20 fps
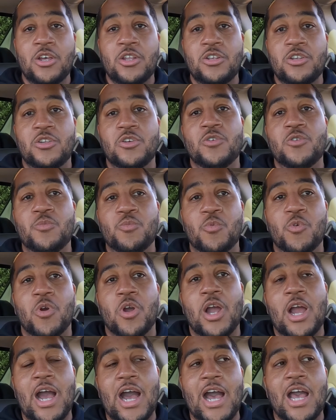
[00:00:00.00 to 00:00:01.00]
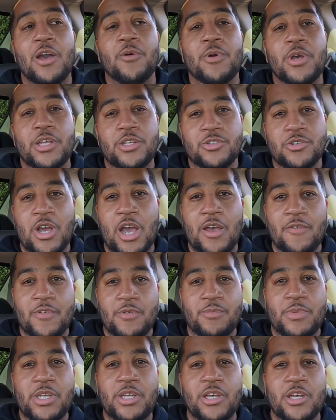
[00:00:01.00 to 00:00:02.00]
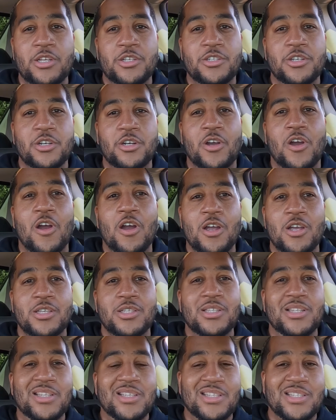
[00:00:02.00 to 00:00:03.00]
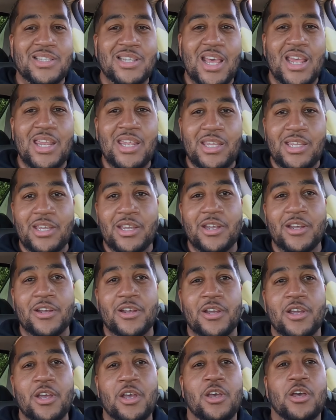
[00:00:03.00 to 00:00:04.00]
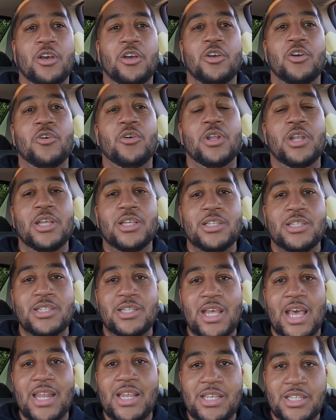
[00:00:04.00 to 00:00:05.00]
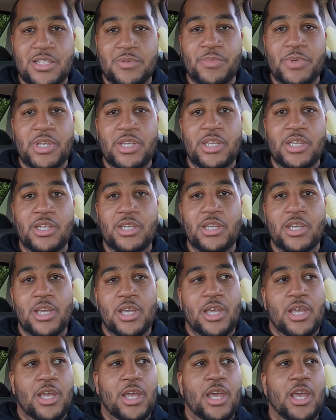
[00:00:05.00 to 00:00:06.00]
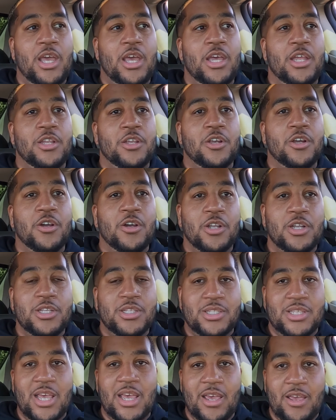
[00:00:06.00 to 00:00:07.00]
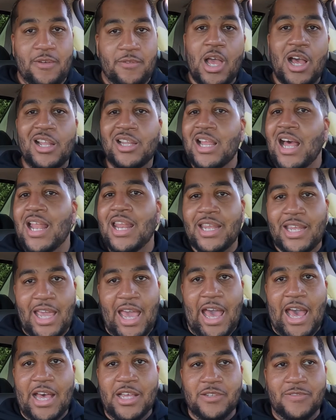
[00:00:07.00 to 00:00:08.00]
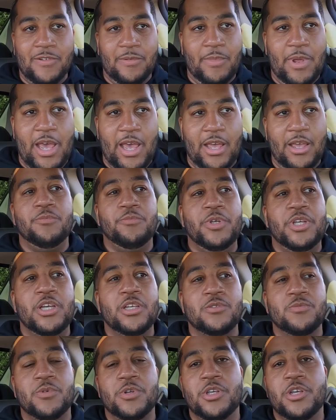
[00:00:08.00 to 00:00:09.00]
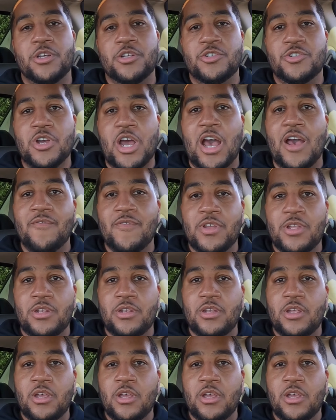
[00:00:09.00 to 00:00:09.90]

do more highway driving, because your car is in a steady gear, going a steady speed, and you're going to save a lot of gas from that. Because when you're driving